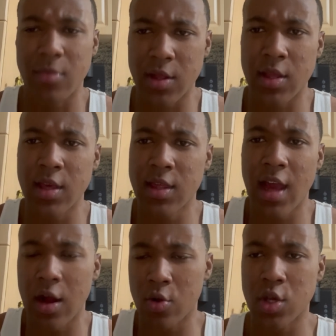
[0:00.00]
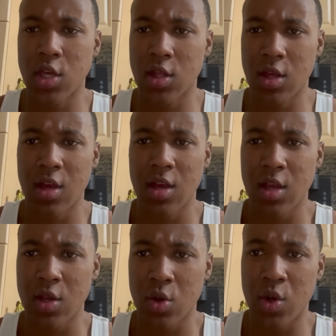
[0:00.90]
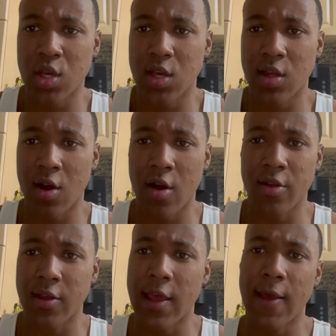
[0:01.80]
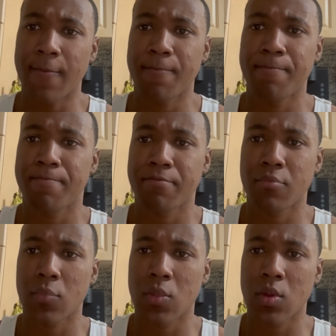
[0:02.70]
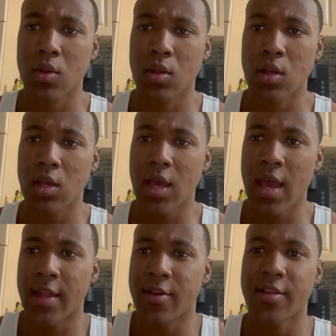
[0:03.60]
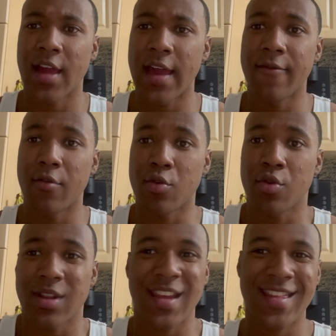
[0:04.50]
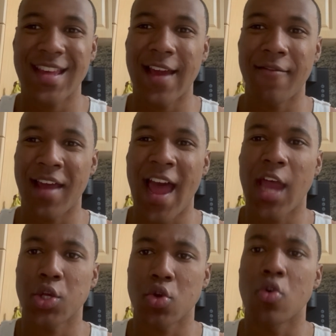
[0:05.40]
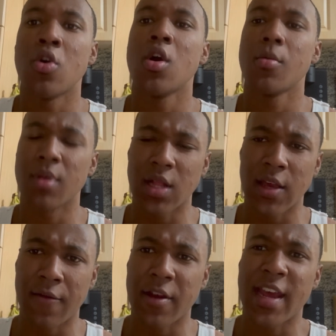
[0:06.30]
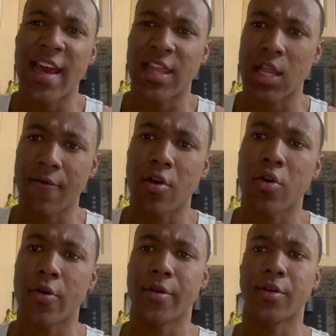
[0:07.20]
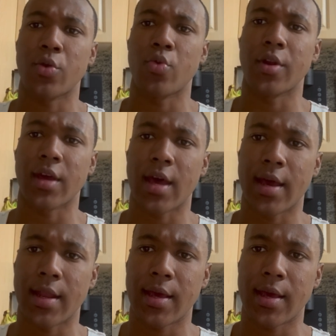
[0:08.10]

this is how Christians Christians are today, and there's not even there's not even an actual believer that's living according to the Word of God,